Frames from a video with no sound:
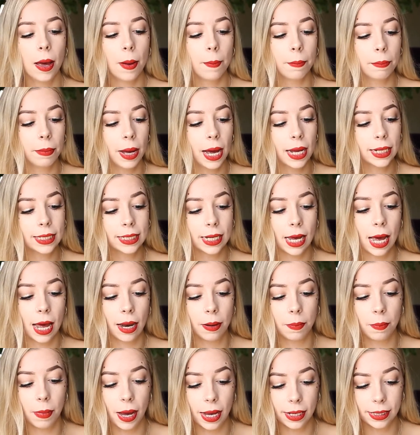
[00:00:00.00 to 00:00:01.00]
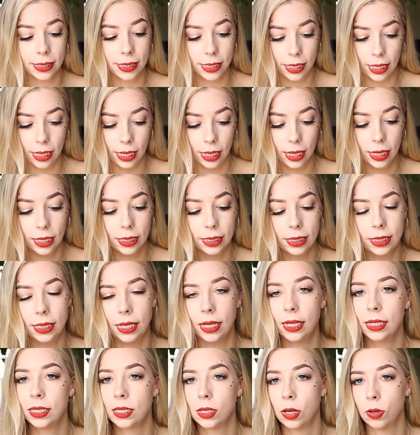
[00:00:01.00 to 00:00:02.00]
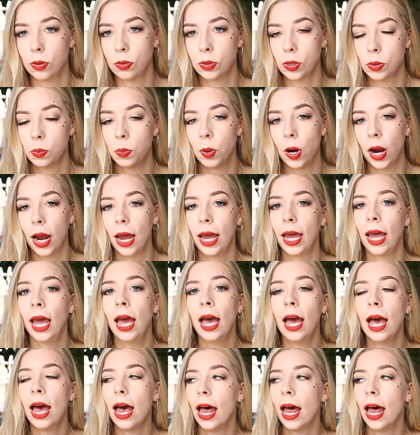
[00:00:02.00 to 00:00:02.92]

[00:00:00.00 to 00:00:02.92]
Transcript: Matte and Messy Sea Salt Spray,